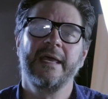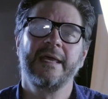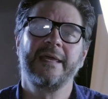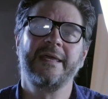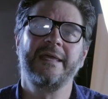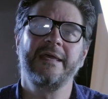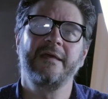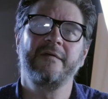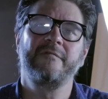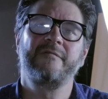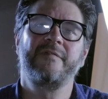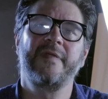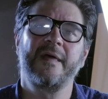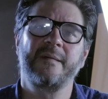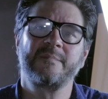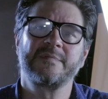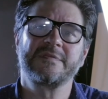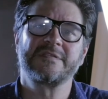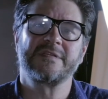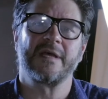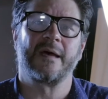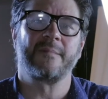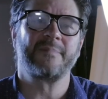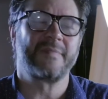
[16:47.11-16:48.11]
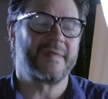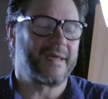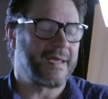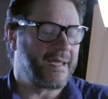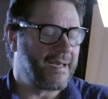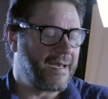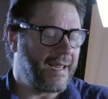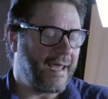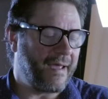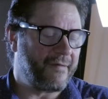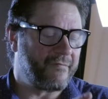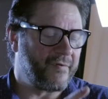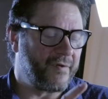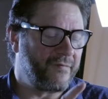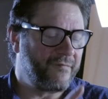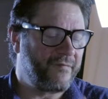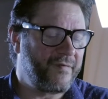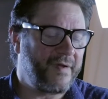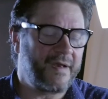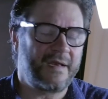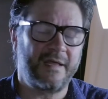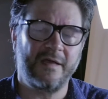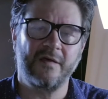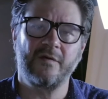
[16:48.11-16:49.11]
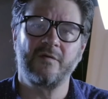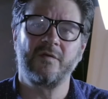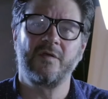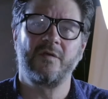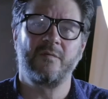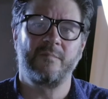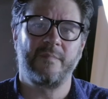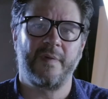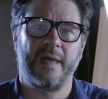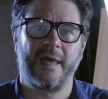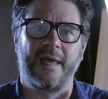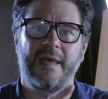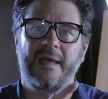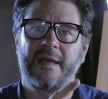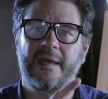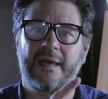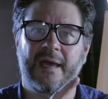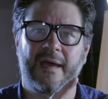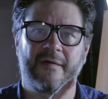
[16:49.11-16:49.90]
Give them something in every video you make,